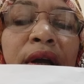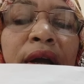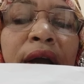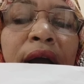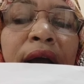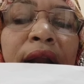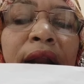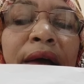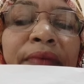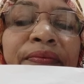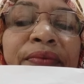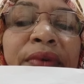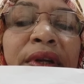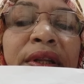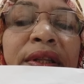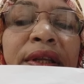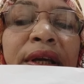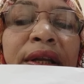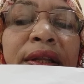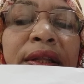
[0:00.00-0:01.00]
and after
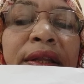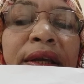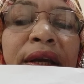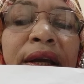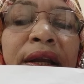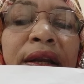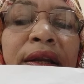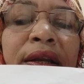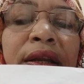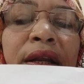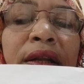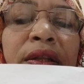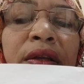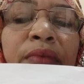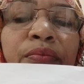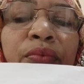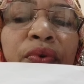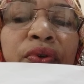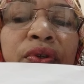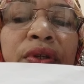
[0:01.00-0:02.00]
that they enter the
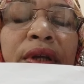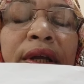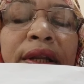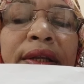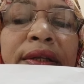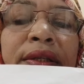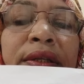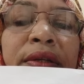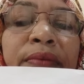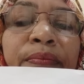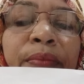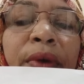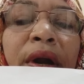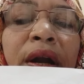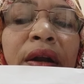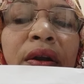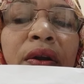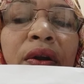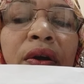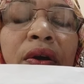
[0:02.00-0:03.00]
most dilated
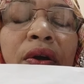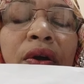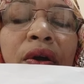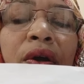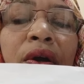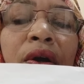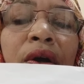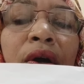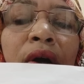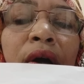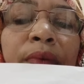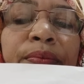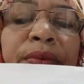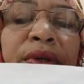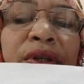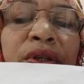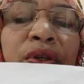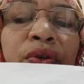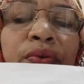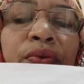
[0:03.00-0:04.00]
part of
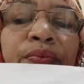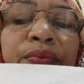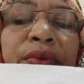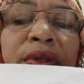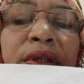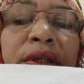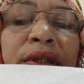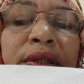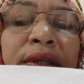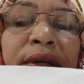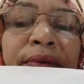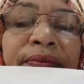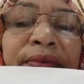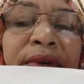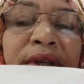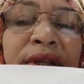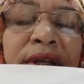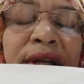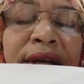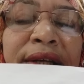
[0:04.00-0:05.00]
the tube. This is the
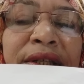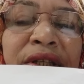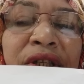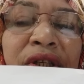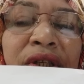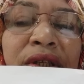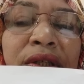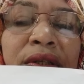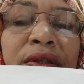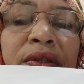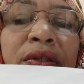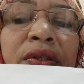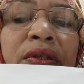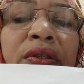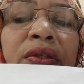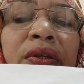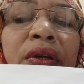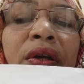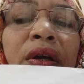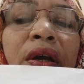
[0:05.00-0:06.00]
fertilizations
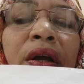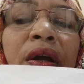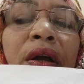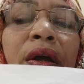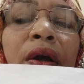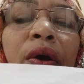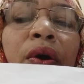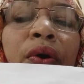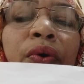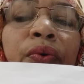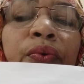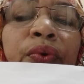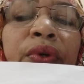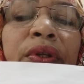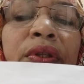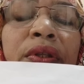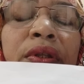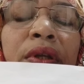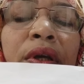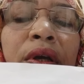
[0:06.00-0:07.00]

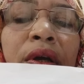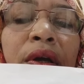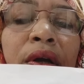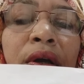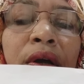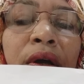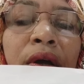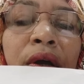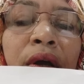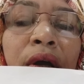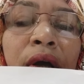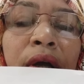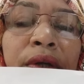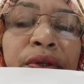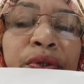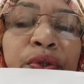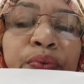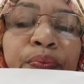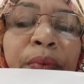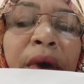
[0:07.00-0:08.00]
with
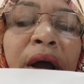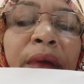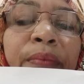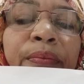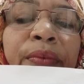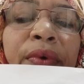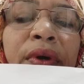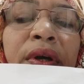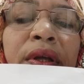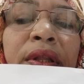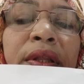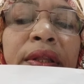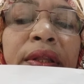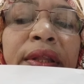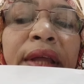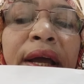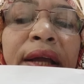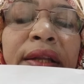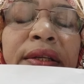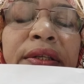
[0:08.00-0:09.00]
sperm.
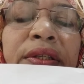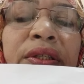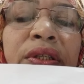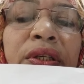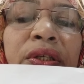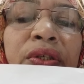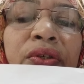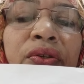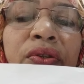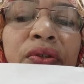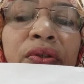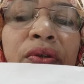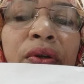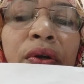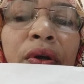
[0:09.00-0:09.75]
Then it is